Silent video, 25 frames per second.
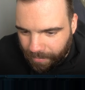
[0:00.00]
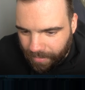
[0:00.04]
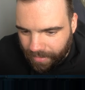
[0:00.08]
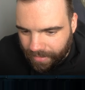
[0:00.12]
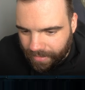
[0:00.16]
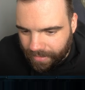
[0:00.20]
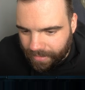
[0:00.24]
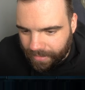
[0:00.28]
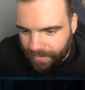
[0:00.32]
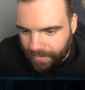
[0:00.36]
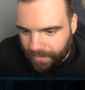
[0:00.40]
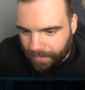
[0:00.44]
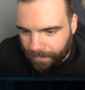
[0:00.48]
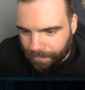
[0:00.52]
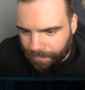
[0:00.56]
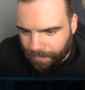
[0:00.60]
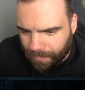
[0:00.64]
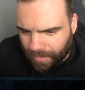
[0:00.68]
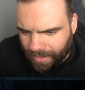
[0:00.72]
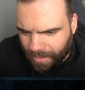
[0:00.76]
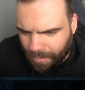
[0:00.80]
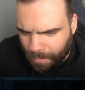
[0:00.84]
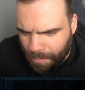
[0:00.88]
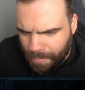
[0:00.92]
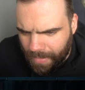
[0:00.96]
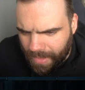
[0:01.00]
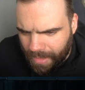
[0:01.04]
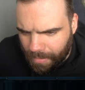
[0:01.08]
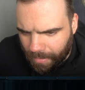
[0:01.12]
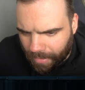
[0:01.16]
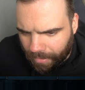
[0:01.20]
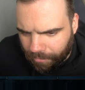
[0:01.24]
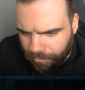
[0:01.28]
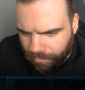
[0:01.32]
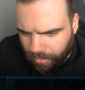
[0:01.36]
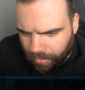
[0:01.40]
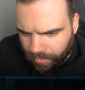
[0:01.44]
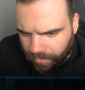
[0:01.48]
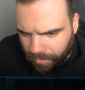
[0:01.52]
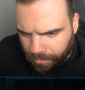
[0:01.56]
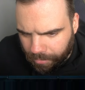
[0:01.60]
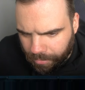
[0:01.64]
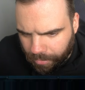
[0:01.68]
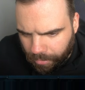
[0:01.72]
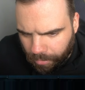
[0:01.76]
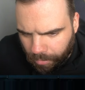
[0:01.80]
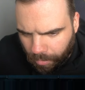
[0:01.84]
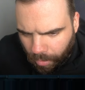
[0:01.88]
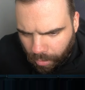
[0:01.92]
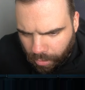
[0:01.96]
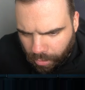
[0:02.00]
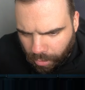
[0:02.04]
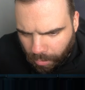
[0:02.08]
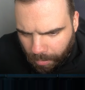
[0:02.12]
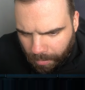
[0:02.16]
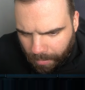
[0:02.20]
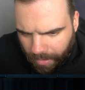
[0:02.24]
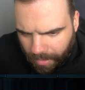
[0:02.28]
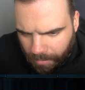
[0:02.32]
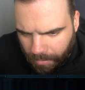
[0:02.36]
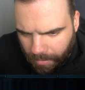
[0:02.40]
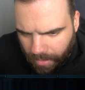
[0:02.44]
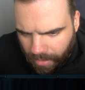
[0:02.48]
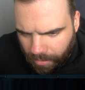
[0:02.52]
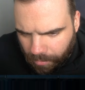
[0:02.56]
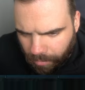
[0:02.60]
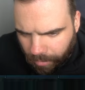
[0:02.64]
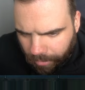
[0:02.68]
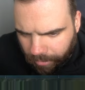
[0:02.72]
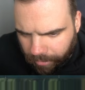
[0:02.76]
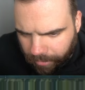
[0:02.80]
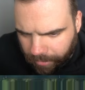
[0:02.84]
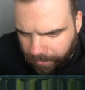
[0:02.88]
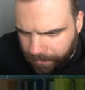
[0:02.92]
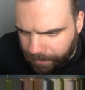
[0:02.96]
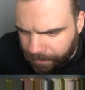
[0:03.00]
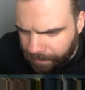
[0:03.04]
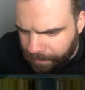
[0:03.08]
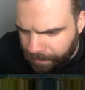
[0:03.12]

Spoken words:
But the Minmi, for example. What are you, Minmi? Where are you?